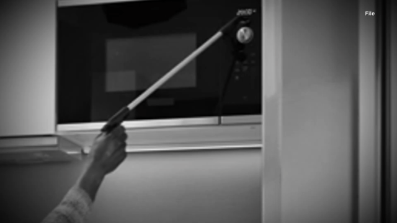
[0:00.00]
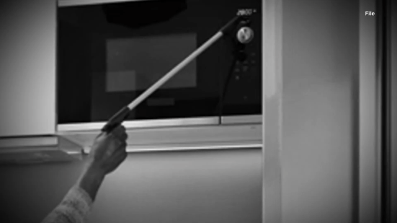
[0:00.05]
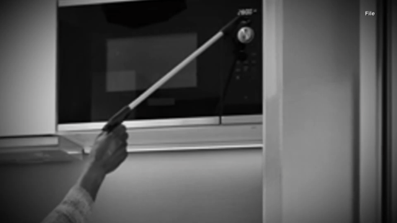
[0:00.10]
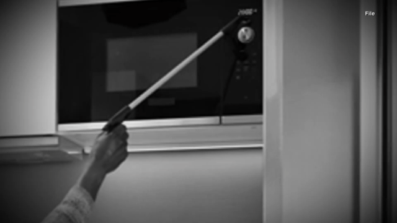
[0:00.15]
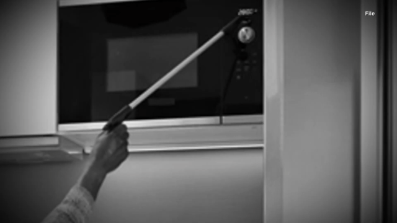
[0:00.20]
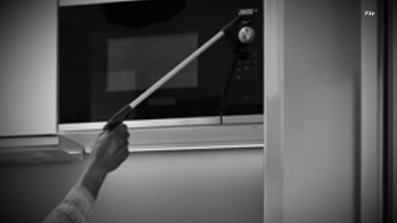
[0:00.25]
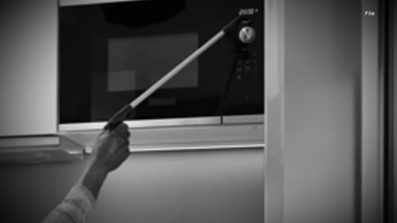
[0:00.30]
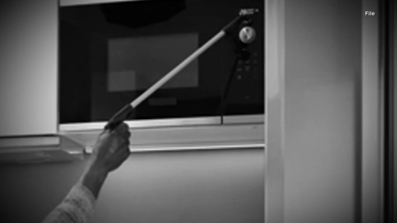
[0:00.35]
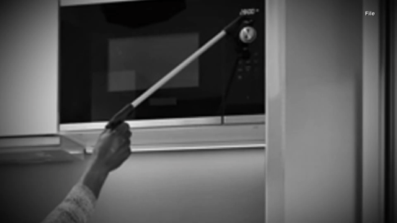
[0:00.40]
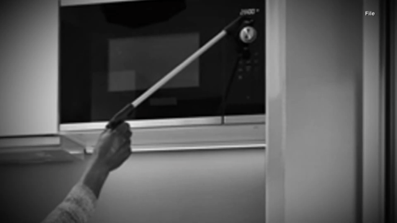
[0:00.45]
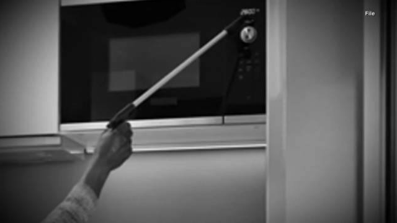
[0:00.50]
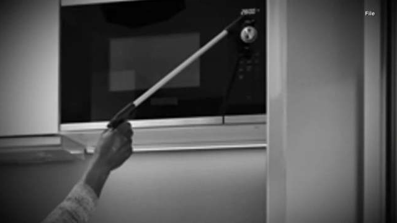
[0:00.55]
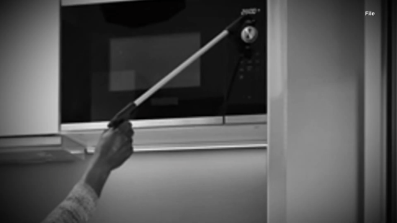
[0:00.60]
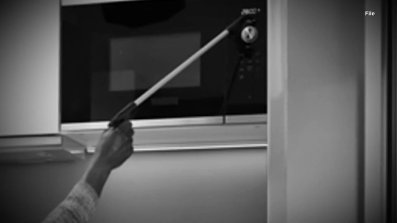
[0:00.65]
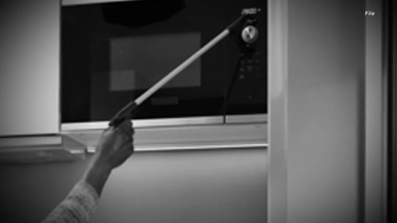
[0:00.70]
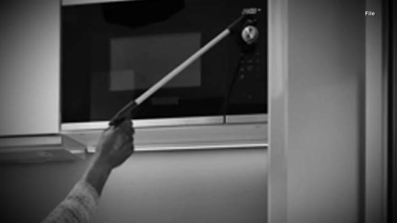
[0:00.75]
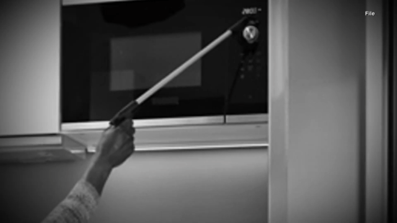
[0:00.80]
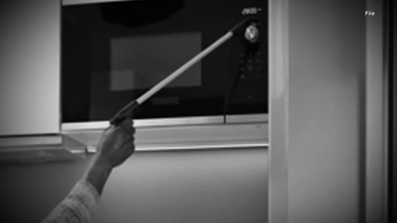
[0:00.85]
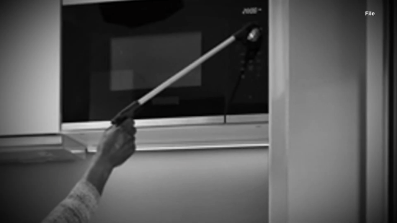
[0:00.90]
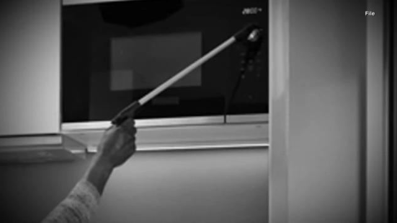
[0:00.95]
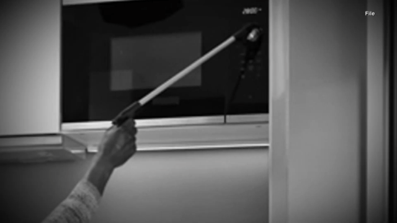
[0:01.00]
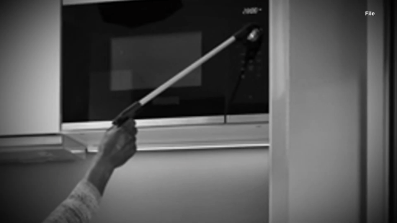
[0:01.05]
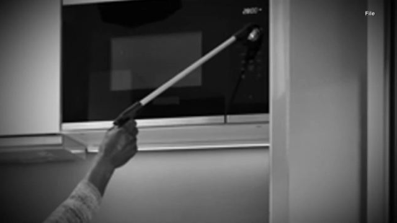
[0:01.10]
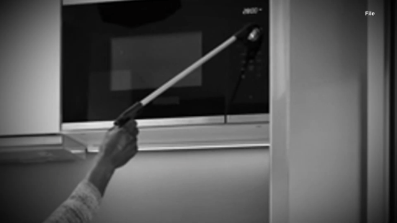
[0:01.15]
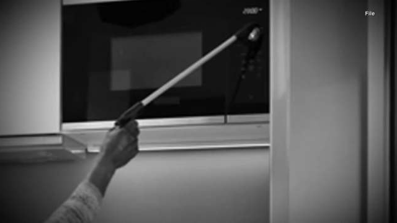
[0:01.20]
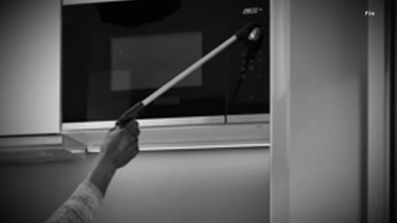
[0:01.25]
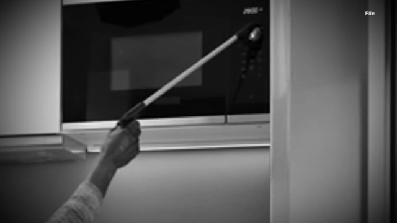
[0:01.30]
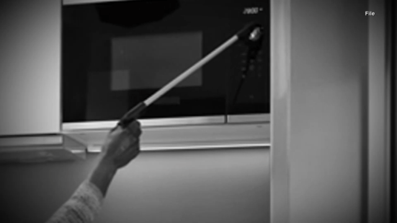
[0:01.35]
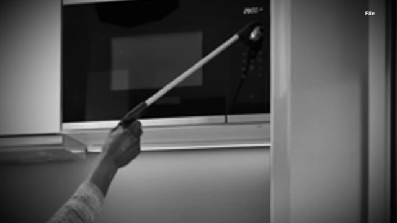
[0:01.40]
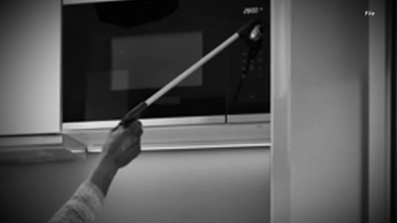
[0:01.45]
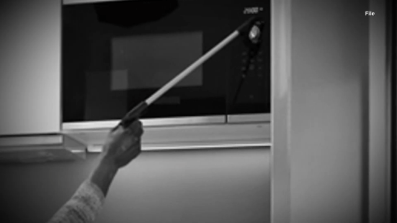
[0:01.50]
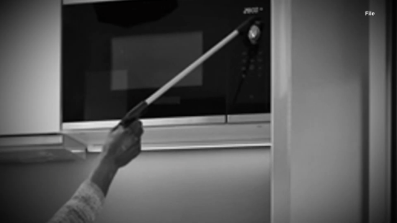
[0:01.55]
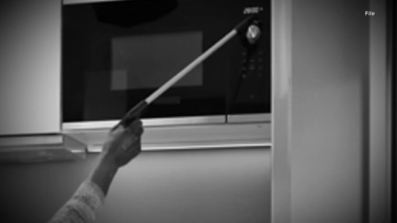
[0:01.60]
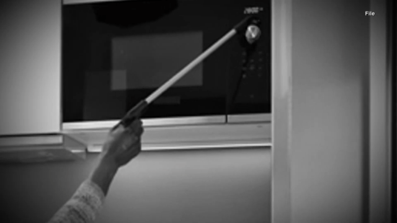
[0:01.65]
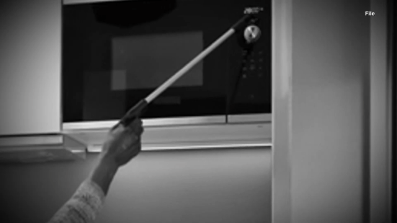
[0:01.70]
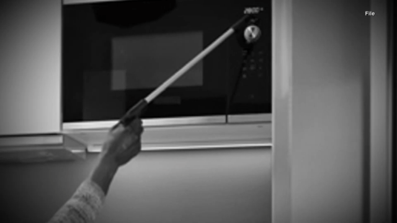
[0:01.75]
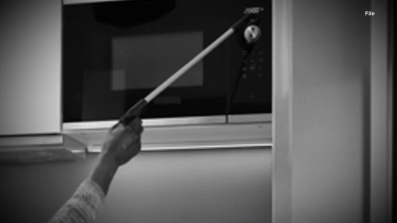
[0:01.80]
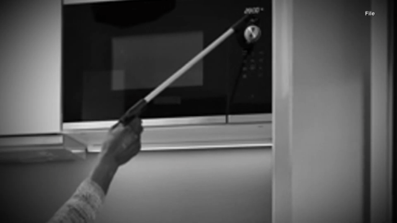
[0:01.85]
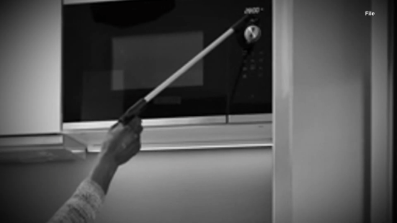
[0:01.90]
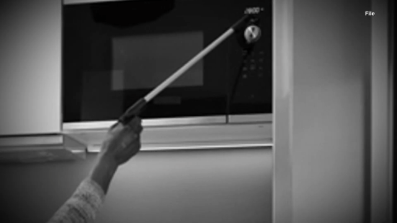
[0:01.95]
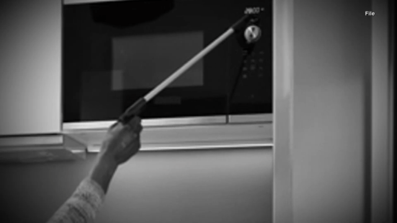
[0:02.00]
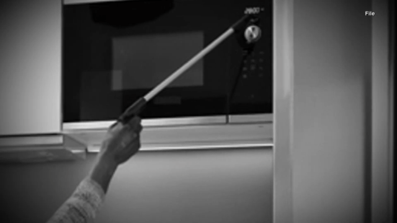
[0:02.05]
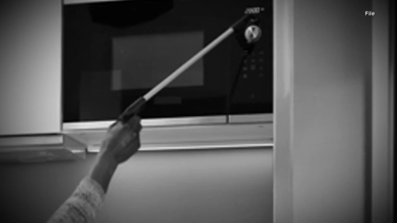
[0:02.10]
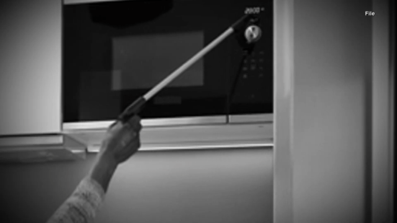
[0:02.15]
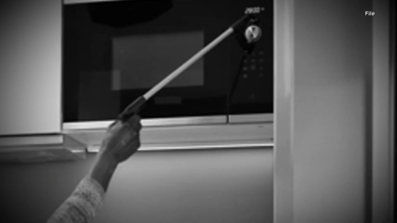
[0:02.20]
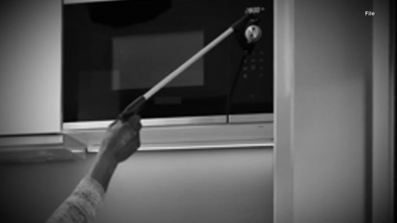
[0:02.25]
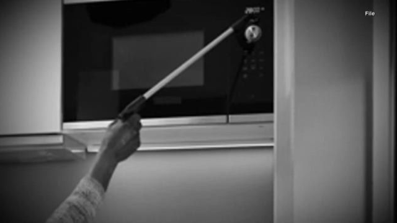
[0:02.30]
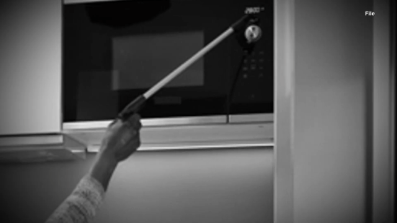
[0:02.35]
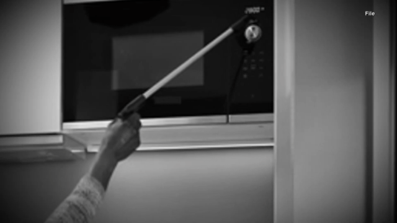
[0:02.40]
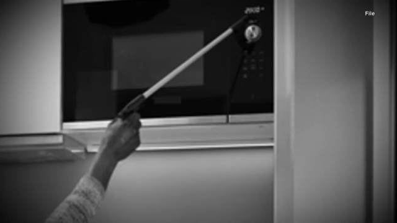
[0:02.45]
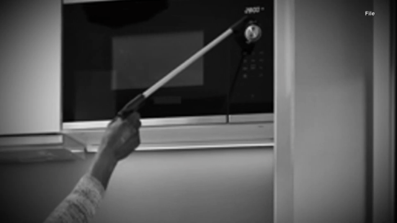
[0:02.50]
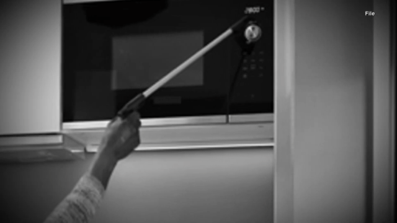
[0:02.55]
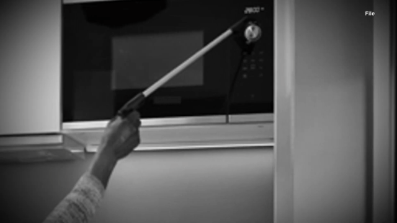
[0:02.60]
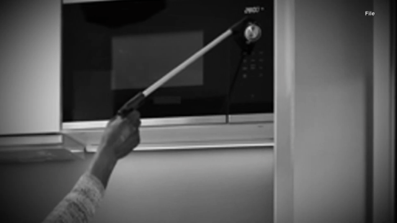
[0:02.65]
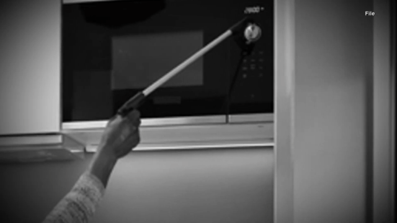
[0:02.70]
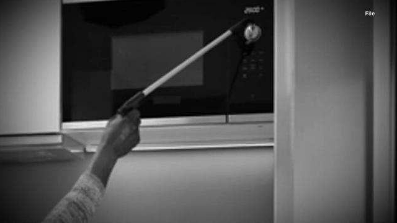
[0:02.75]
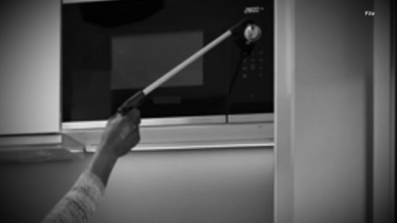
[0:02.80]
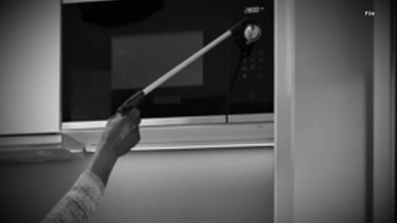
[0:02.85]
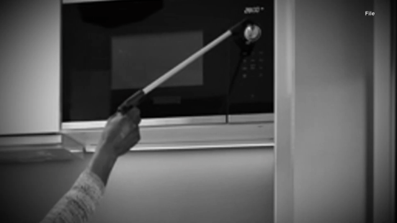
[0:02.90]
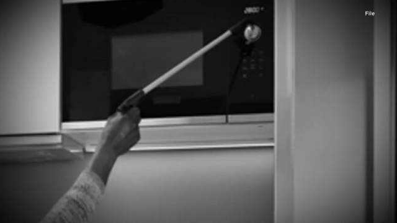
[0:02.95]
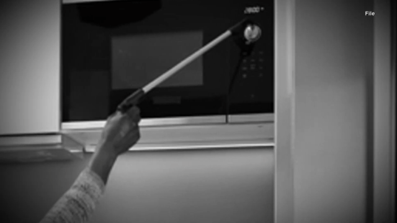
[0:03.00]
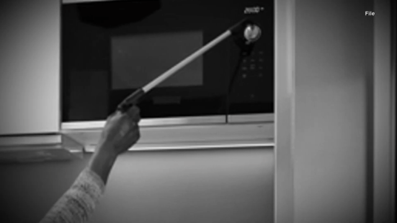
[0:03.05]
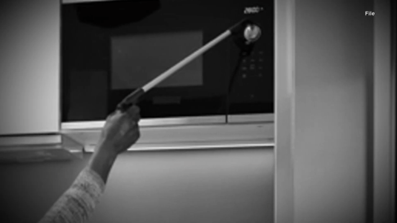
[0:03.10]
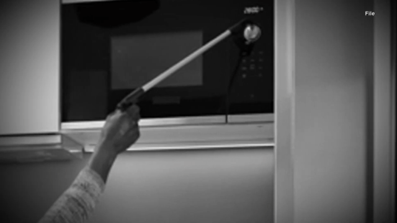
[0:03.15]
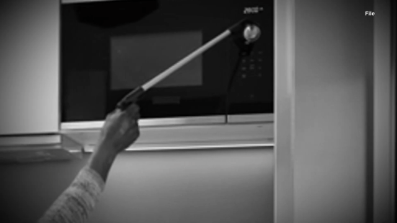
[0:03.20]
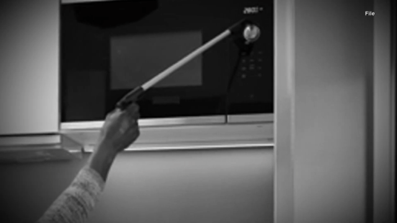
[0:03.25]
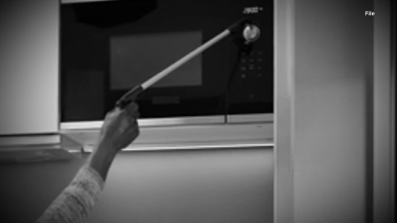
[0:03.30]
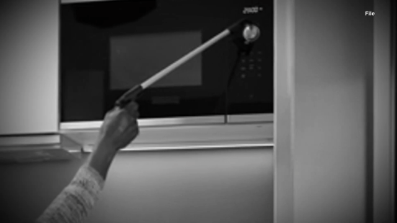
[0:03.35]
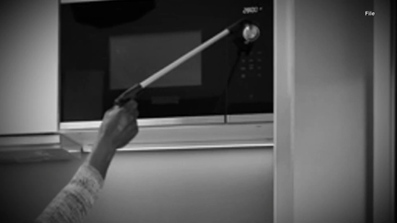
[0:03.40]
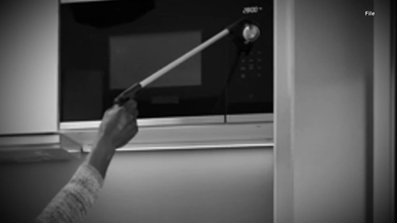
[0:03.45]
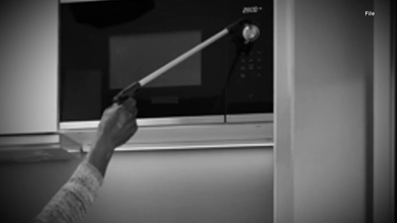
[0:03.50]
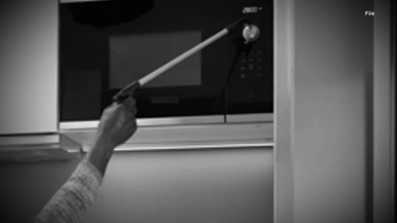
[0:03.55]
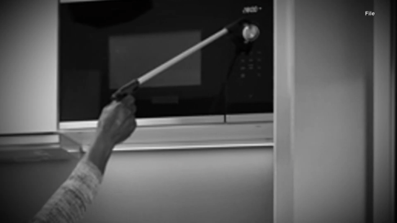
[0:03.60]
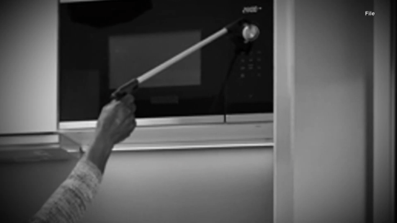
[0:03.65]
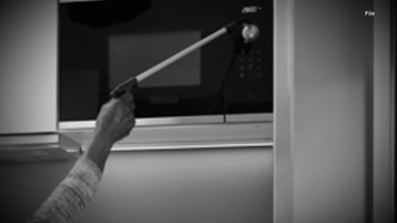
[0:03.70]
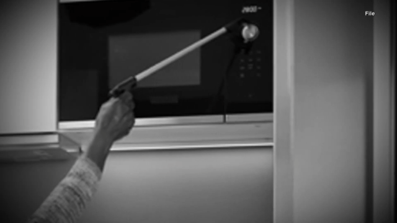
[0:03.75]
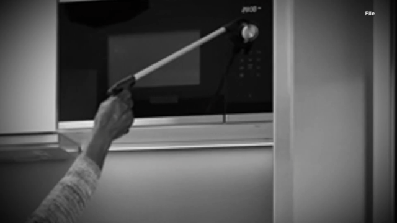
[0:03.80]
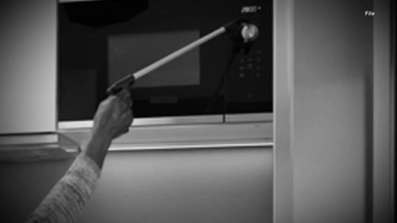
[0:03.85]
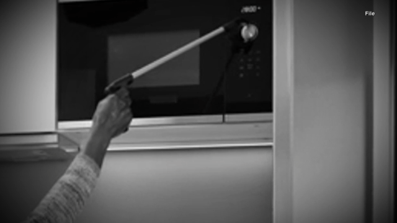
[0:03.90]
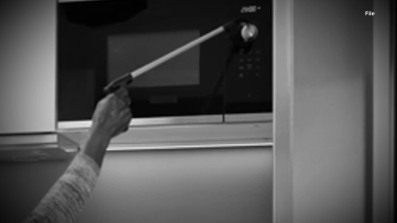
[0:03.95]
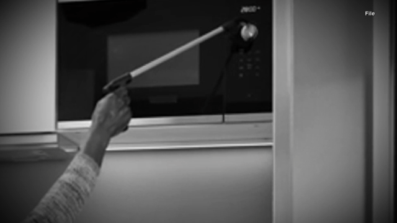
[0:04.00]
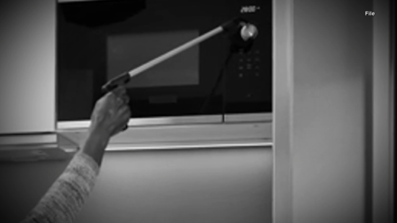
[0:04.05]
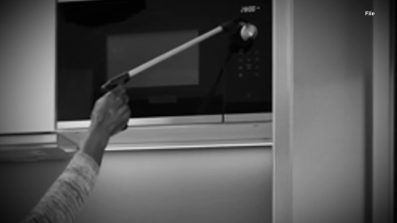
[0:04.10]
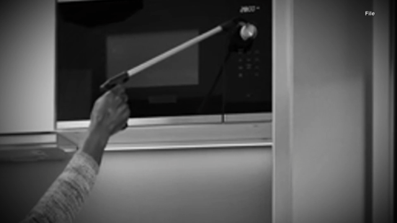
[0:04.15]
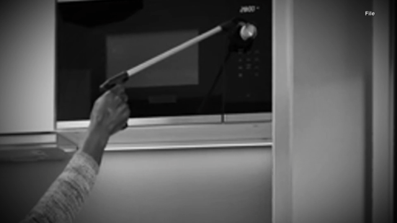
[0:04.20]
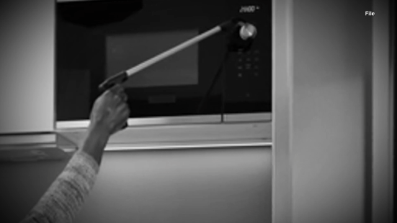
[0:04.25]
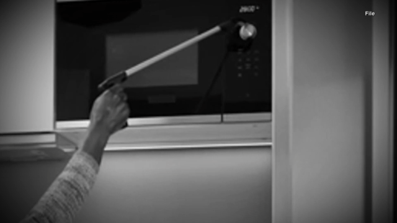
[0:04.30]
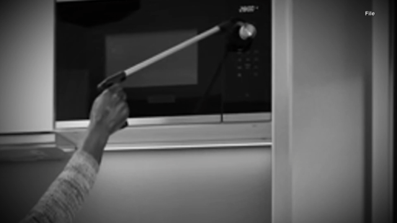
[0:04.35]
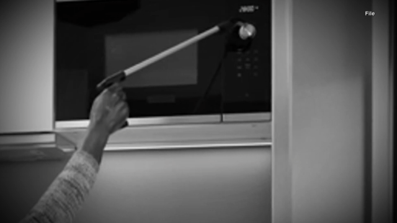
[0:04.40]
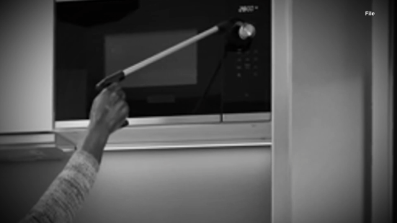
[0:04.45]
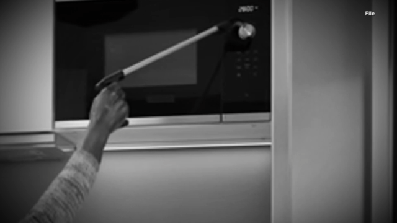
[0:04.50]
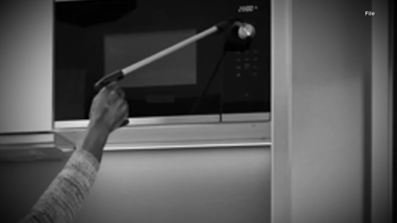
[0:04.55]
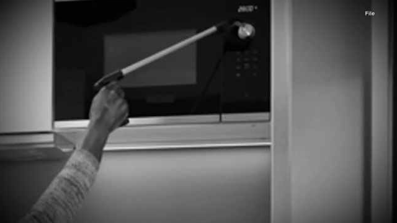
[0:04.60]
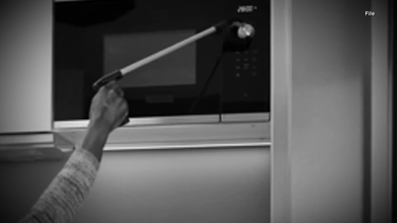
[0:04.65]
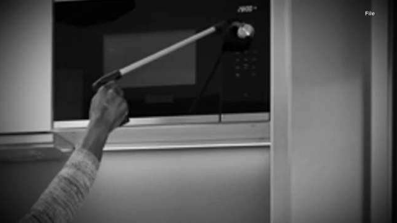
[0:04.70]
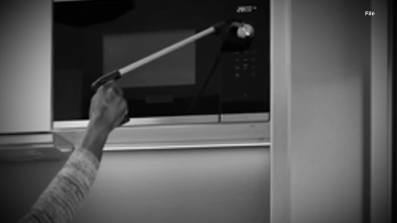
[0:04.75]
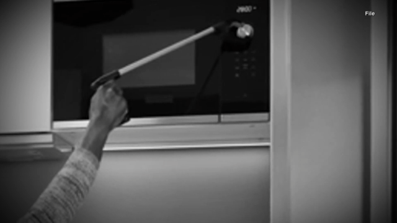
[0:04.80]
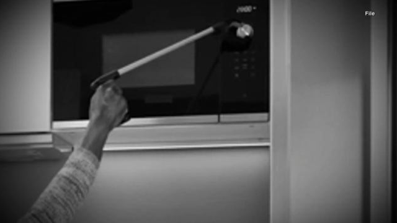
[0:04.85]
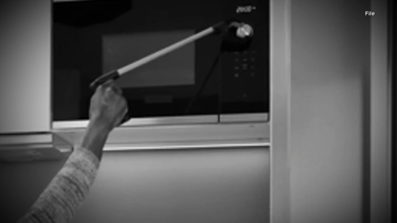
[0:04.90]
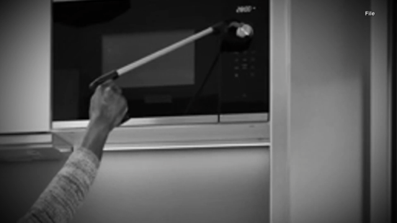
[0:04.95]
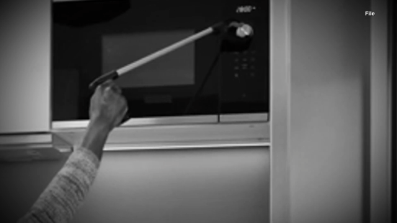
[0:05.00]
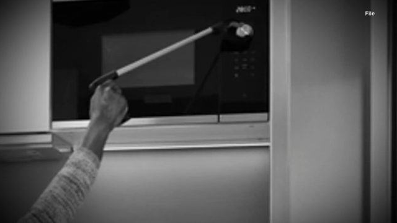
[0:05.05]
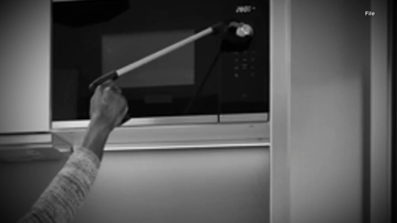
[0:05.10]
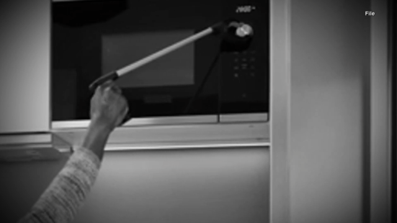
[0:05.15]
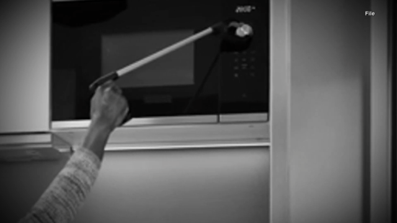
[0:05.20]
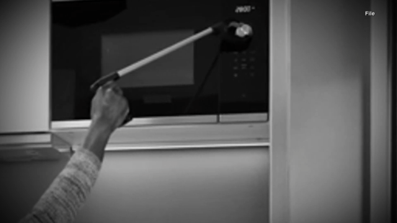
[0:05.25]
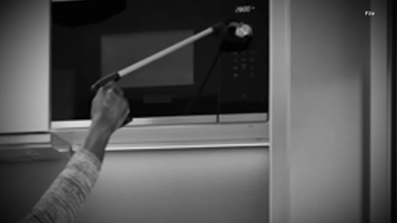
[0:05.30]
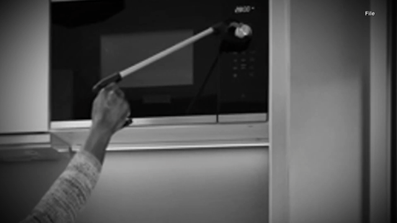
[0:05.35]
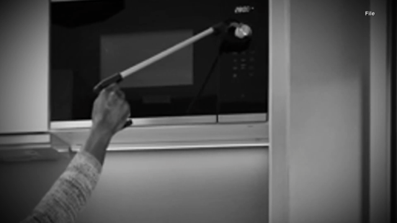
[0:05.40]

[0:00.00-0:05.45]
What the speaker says: No face is visible, so there are no lips to read.